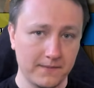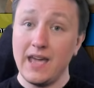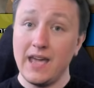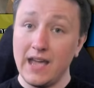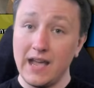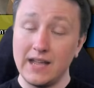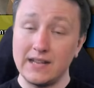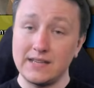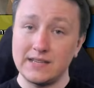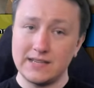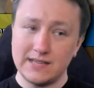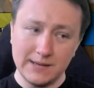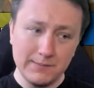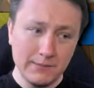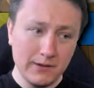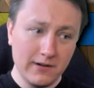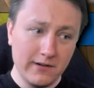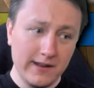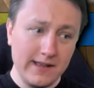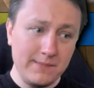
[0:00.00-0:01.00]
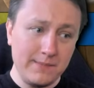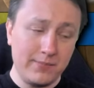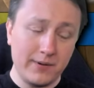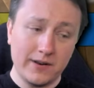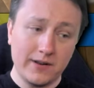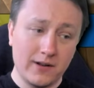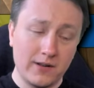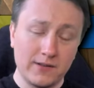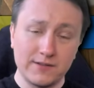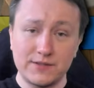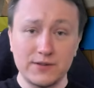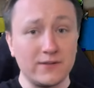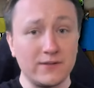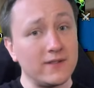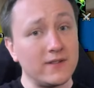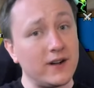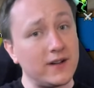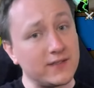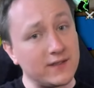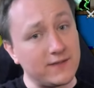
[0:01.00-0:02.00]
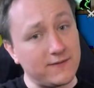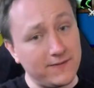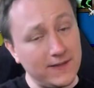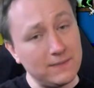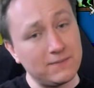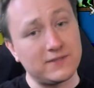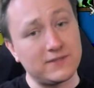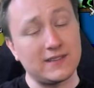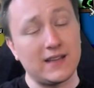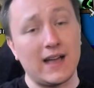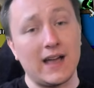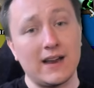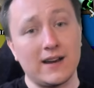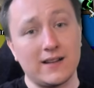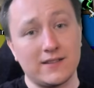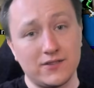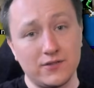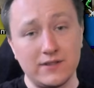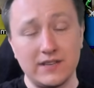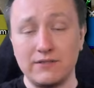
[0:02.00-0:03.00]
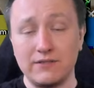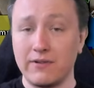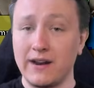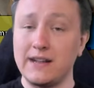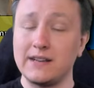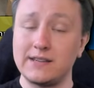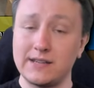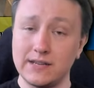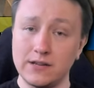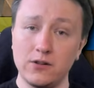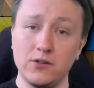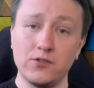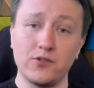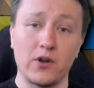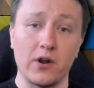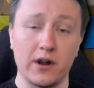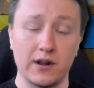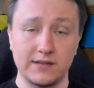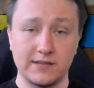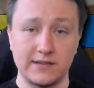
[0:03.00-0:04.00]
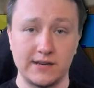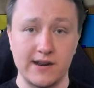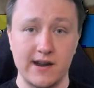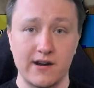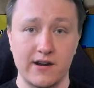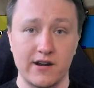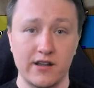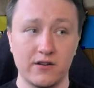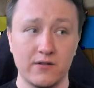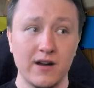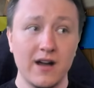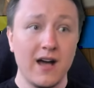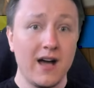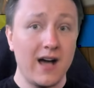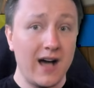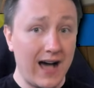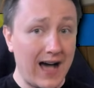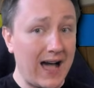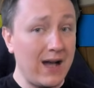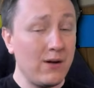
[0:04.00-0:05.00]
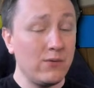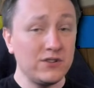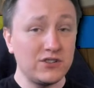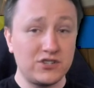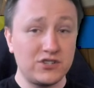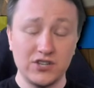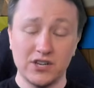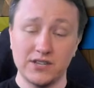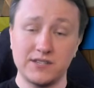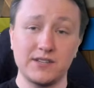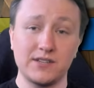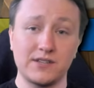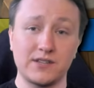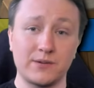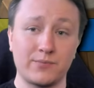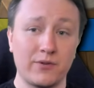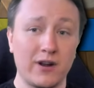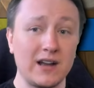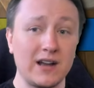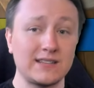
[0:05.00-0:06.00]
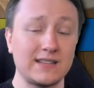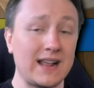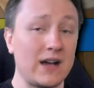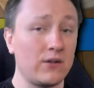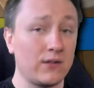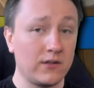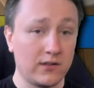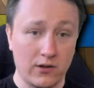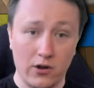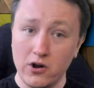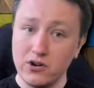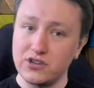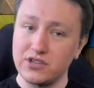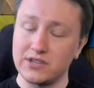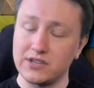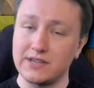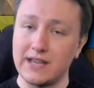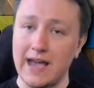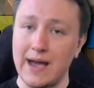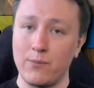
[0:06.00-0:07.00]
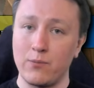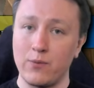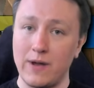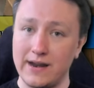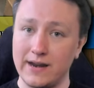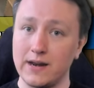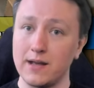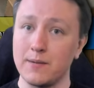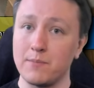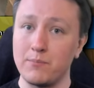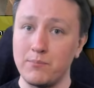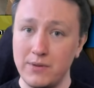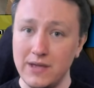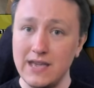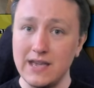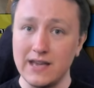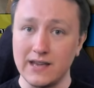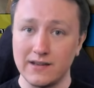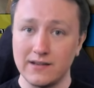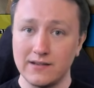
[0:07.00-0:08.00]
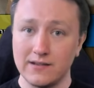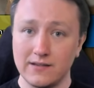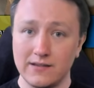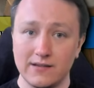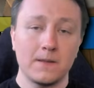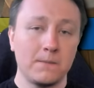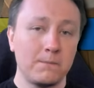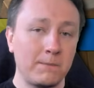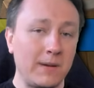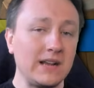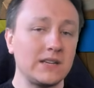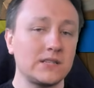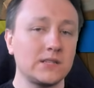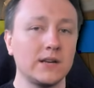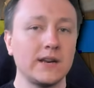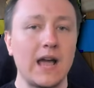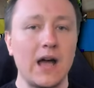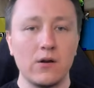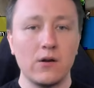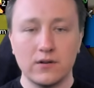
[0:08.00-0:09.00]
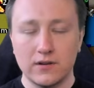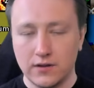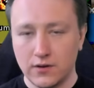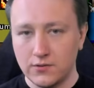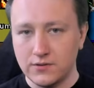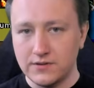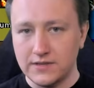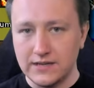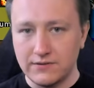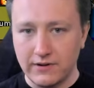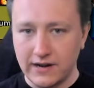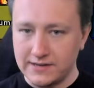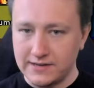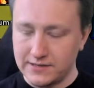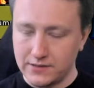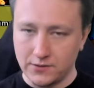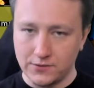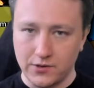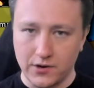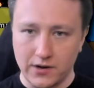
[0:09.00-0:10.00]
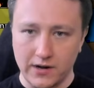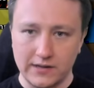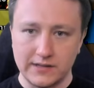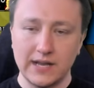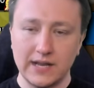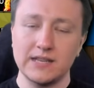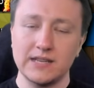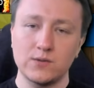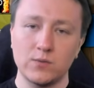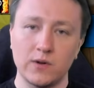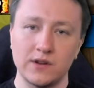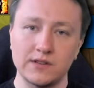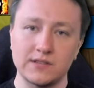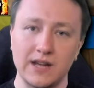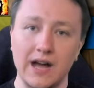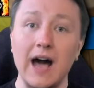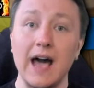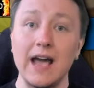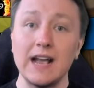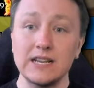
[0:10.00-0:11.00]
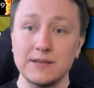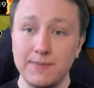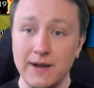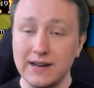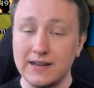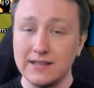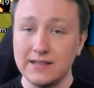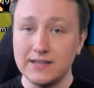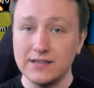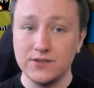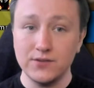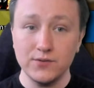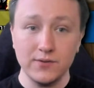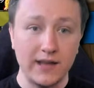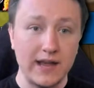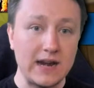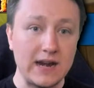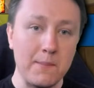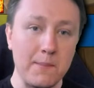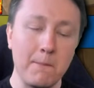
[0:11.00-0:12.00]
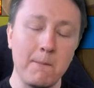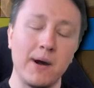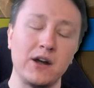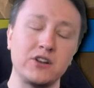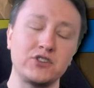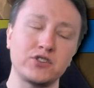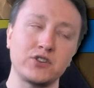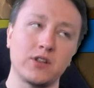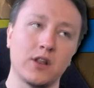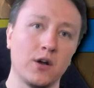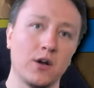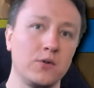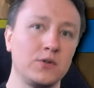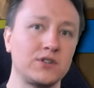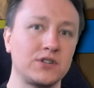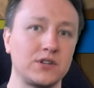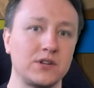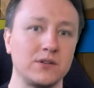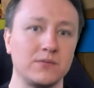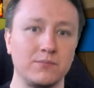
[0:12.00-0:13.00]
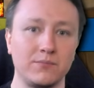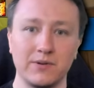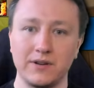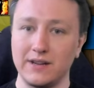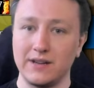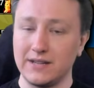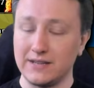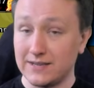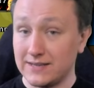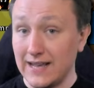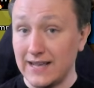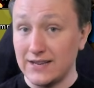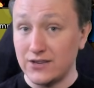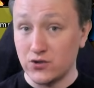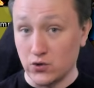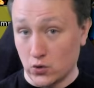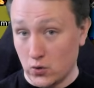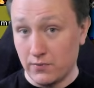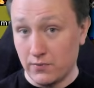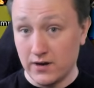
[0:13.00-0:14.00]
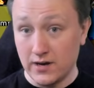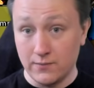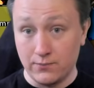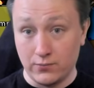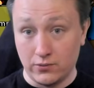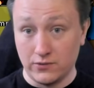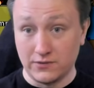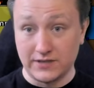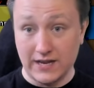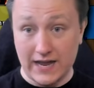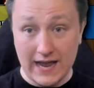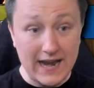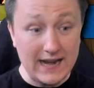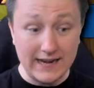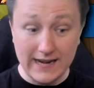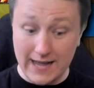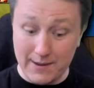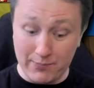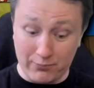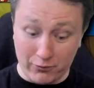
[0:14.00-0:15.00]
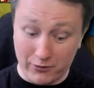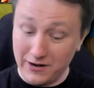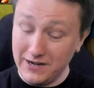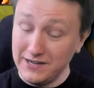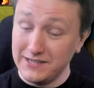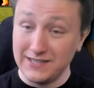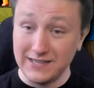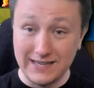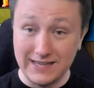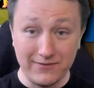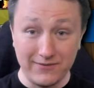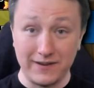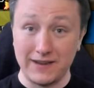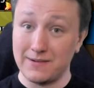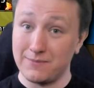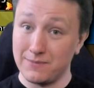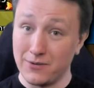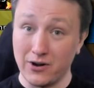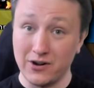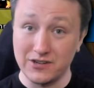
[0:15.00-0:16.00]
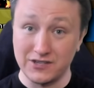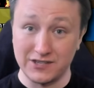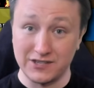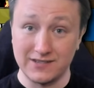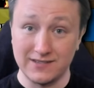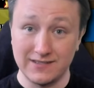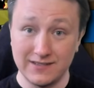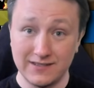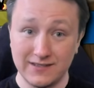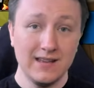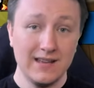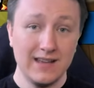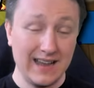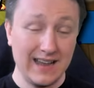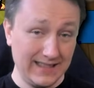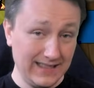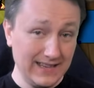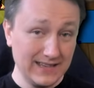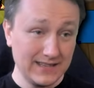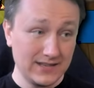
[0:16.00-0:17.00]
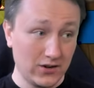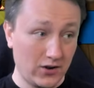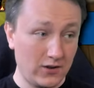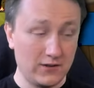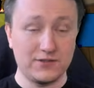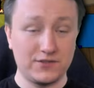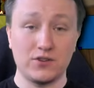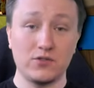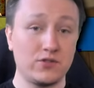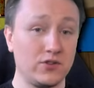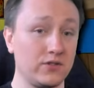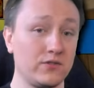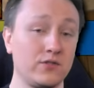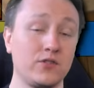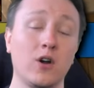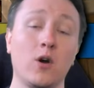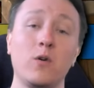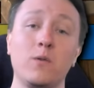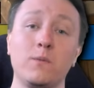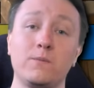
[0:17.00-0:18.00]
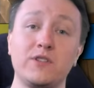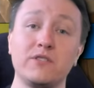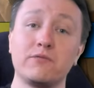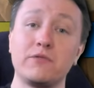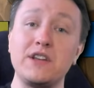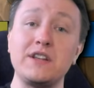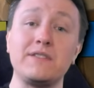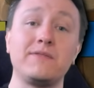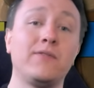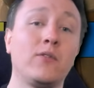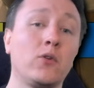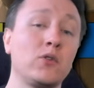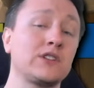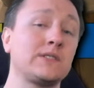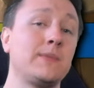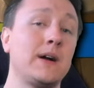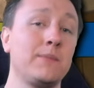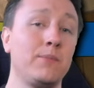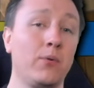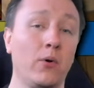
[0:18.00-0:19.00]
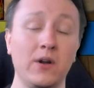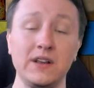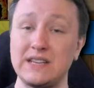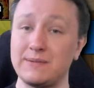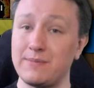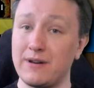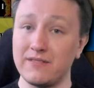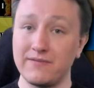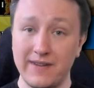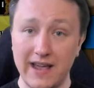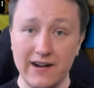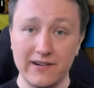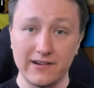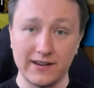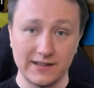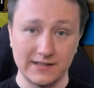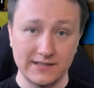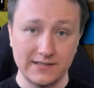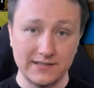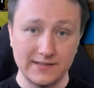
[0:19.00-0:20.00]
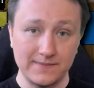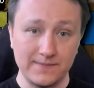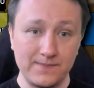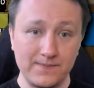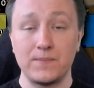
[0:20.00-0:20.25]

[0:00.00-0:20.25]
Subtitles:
And similarly, but also on the flip side to the Raid Single Target scenario, I was just as surprised at how large this gap ended up being. Based on how close the Raid Single Target test was, I expected this to land much closer, but instead Stormbringer pulls ahead in a pretty significant margin. And this also could go to reinforce my point about variance.